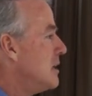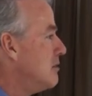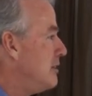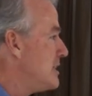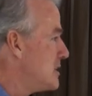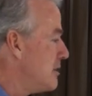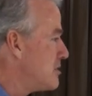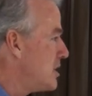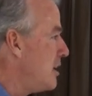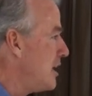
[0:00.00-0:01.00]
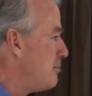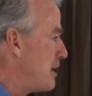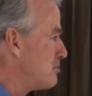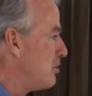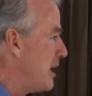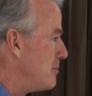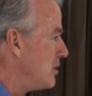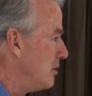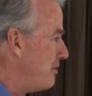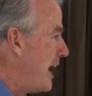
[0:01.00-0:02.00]
the risk of starting a
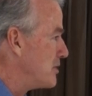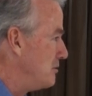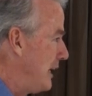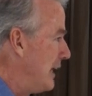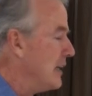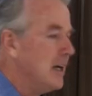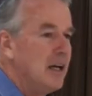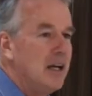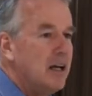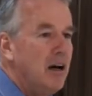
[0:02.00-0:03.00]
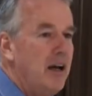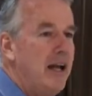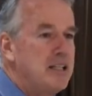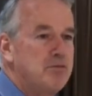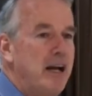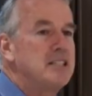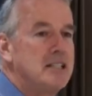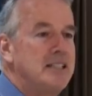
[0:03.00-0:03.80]
petrochemical factory. It's, it's